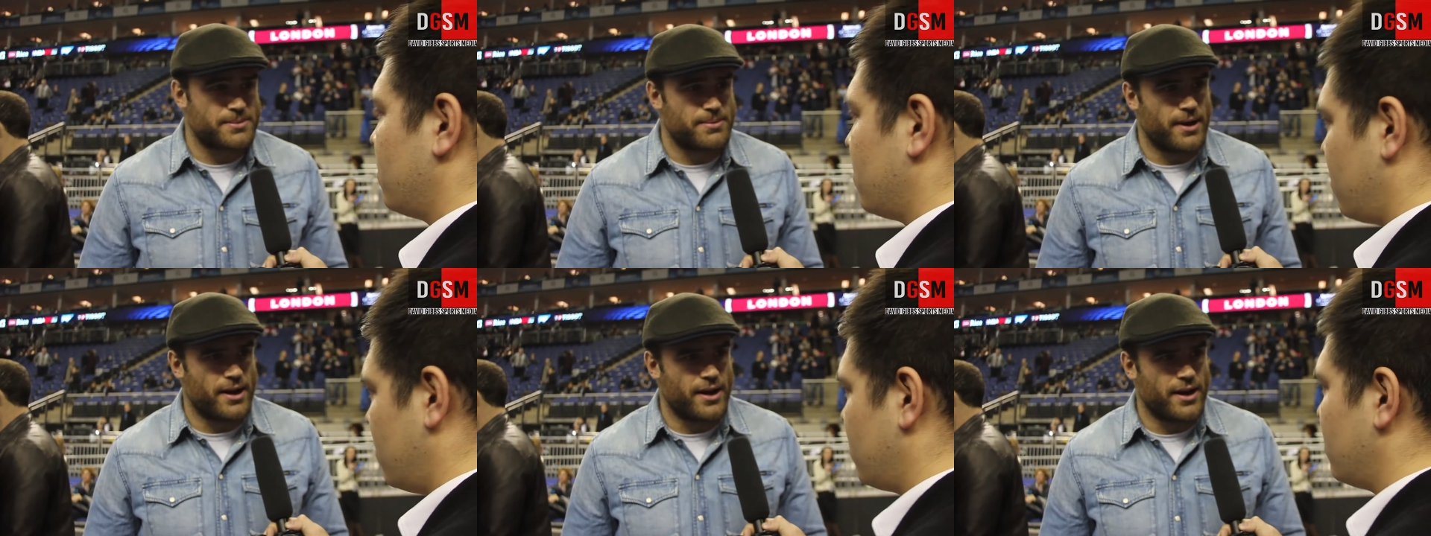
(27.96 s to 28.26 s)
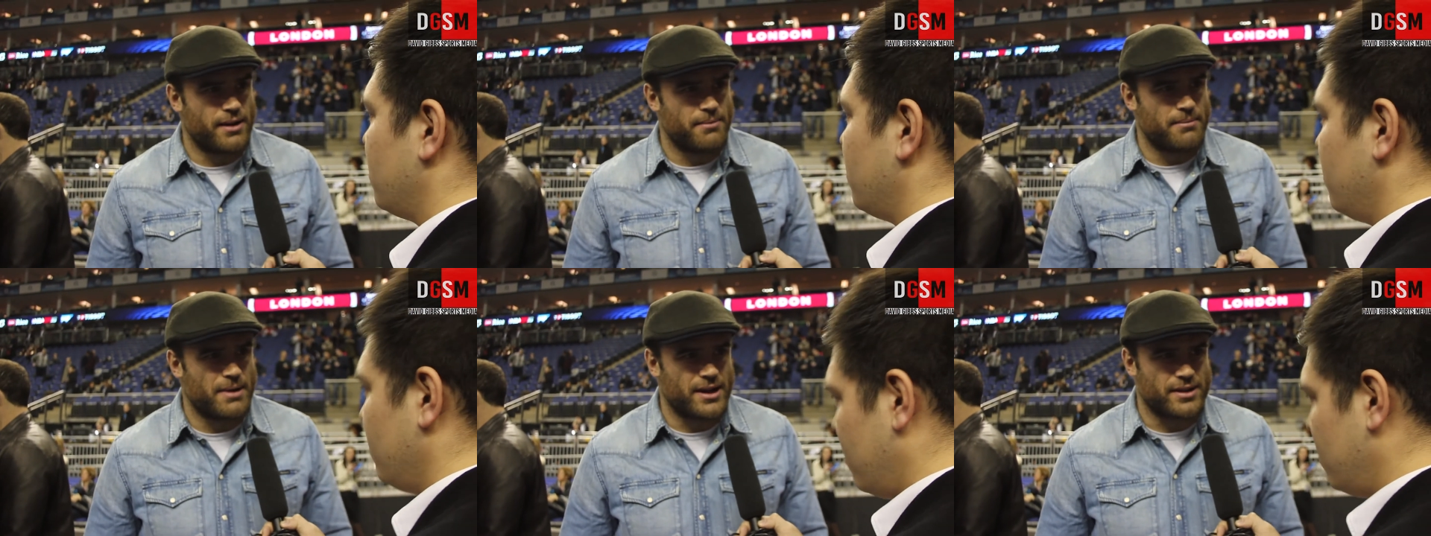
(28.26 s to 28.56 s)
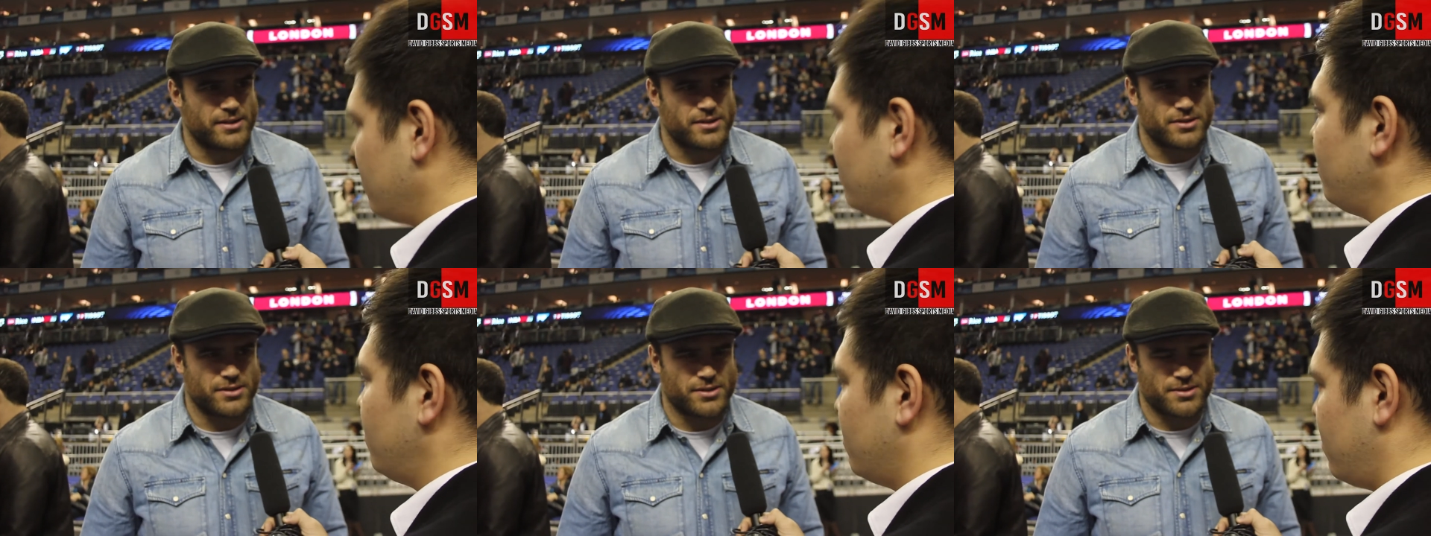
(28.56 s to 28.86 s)
Speaker 1: play in
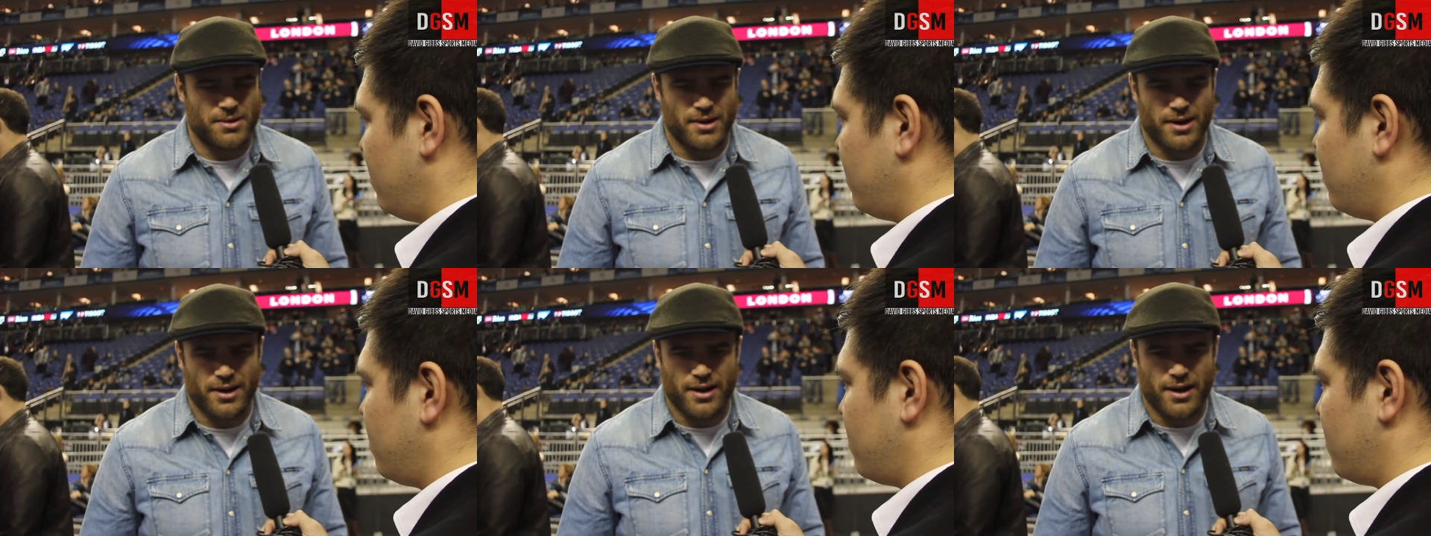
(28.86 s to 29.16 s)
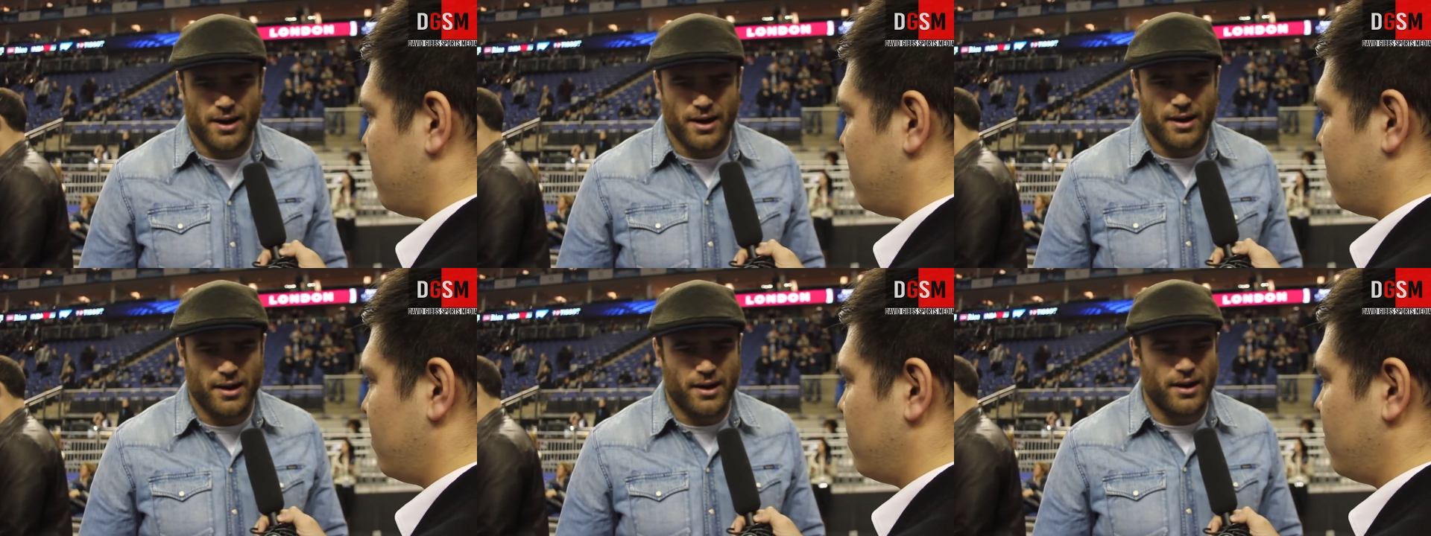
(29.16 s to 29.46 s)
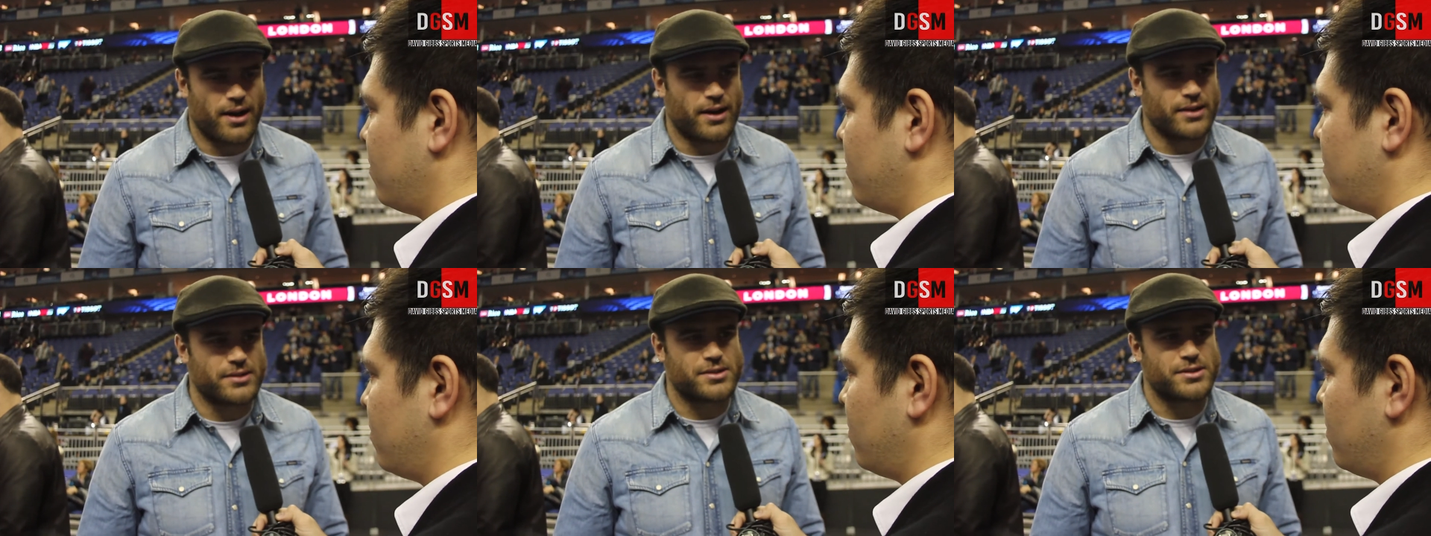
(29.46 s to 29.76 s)
Madison Square Garden
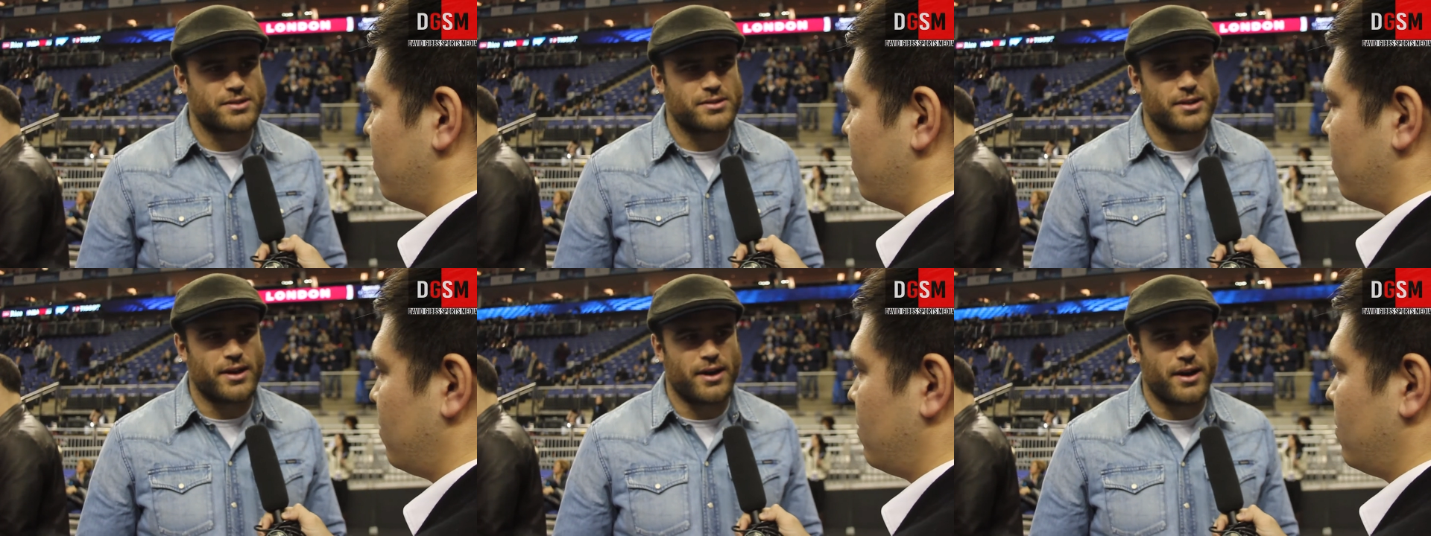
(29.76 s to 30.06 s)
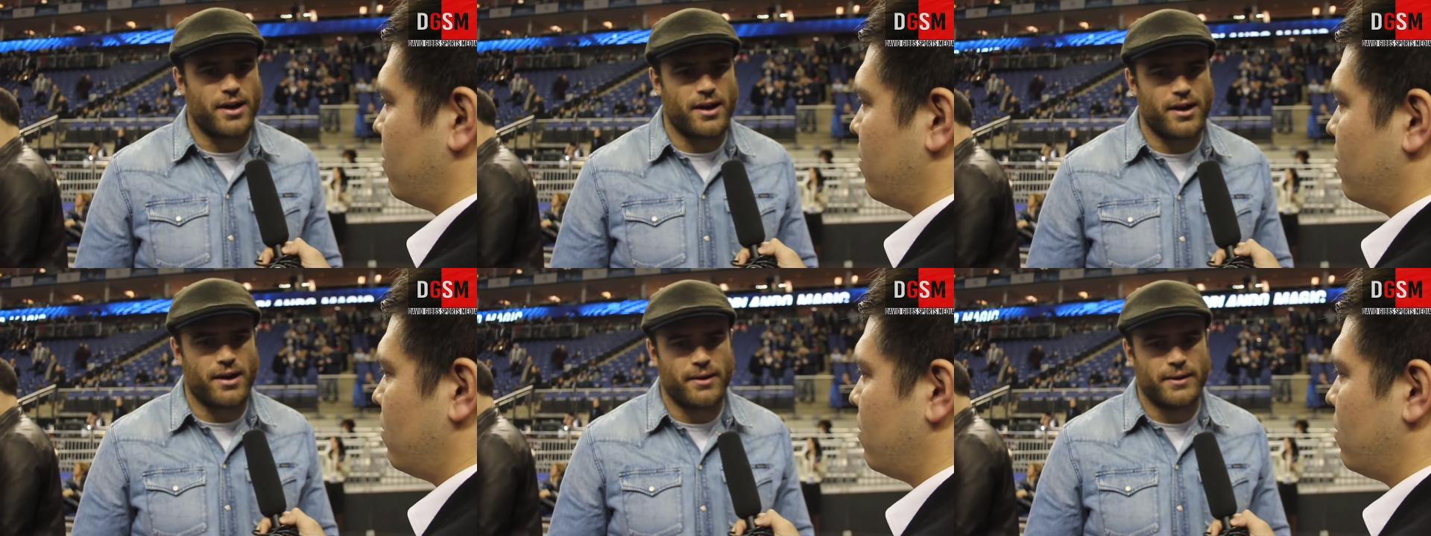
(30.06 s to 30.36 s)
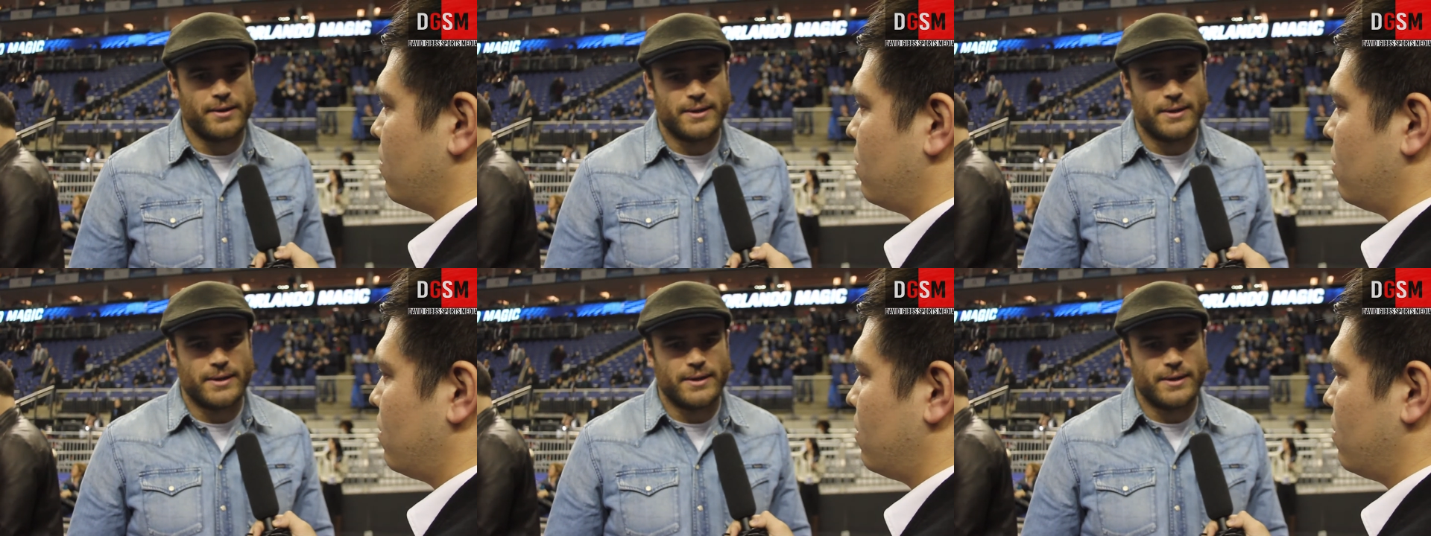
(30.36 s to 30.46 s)
last uh,